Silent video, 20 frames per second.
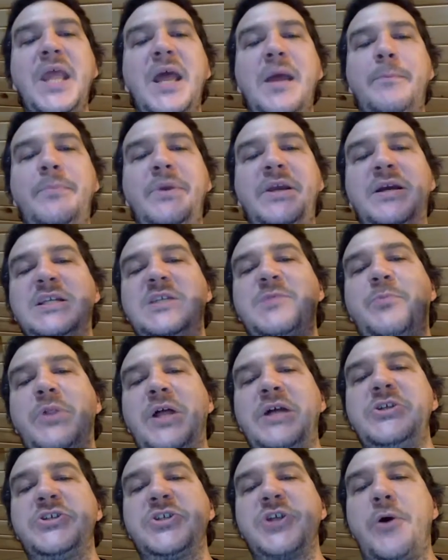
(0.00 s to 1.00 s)
Because
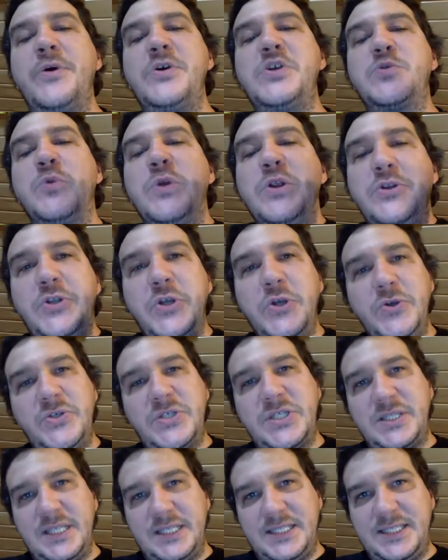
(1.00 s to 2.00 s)
pledges always
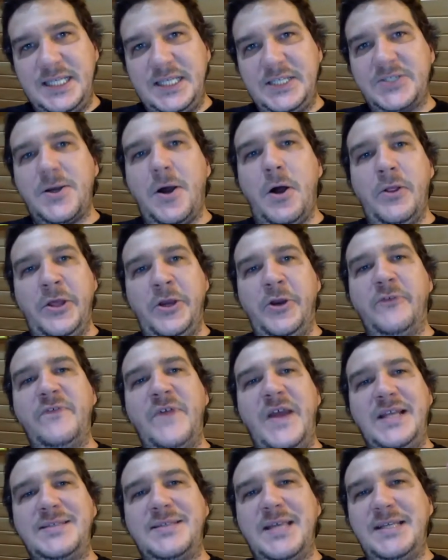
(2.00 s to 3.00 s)
reduce the syscall
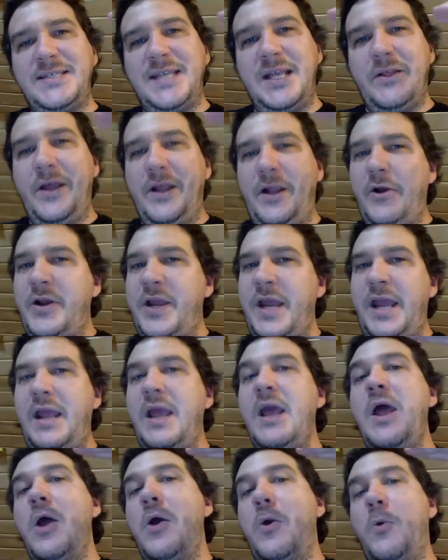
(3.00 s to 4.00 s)
interface. They say like, okay,
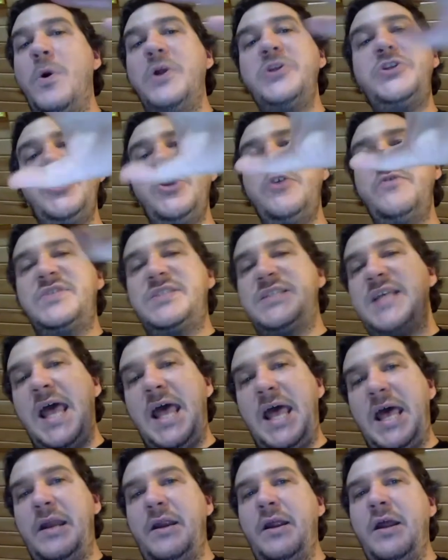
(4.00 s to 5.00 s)
once you've
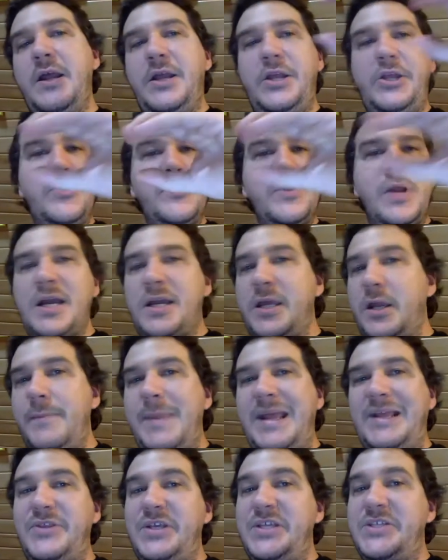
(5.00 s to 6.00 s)
said you're not going to
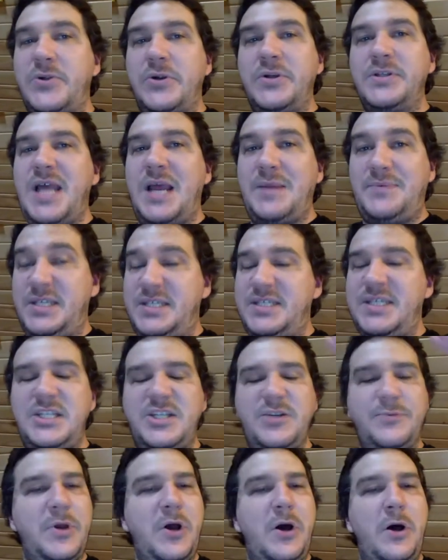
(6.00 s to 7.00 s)
make these certain types of
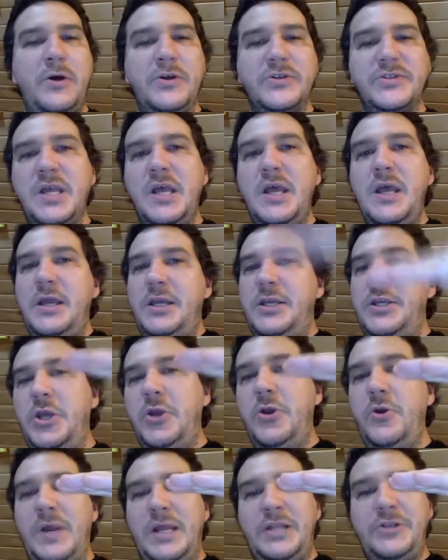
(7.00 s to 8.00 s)
system calls,
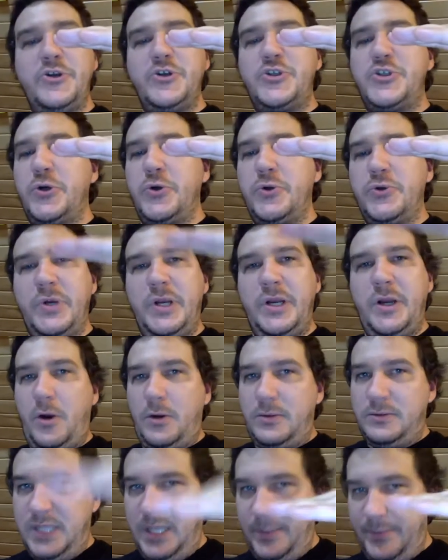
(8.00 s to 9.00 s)
you and your children are
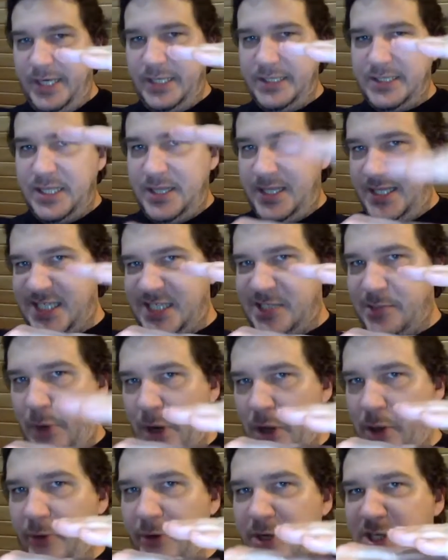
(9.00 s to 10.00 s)
limited to this
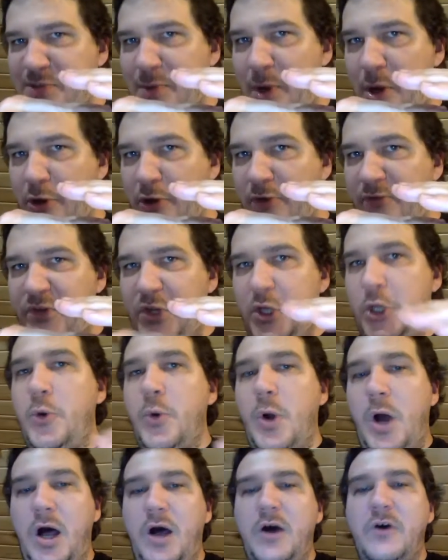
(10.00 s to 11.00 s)
smaller and smaller view
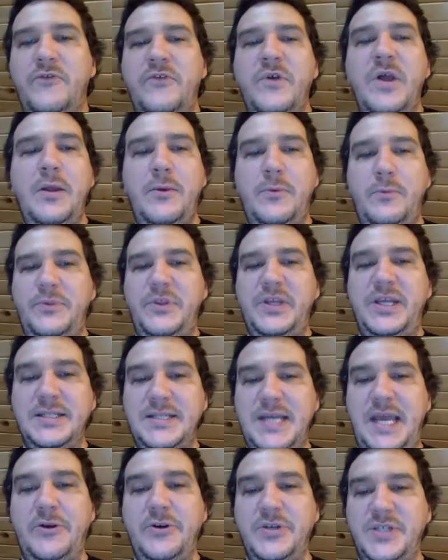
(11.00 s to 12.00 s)
of the
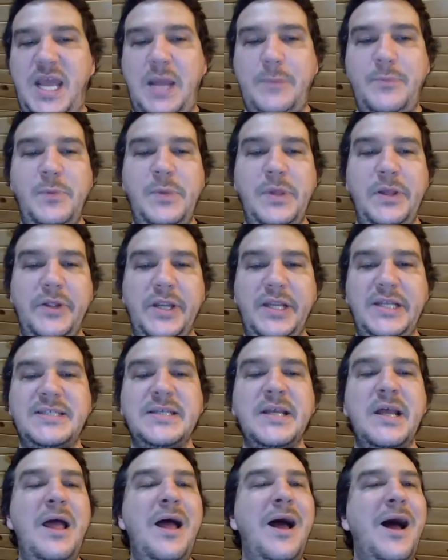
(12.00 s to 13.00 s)
container's
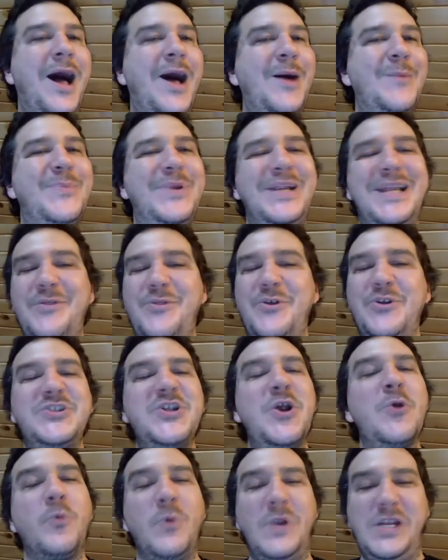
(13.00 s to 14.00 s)
capabilities. But again, there's no
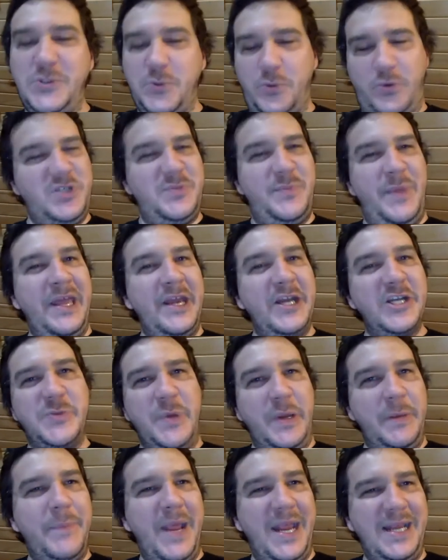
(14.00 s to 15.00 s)
resource
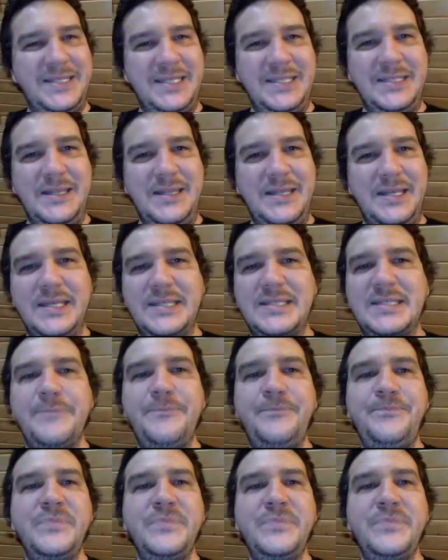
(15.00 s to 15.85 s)
management baked into this.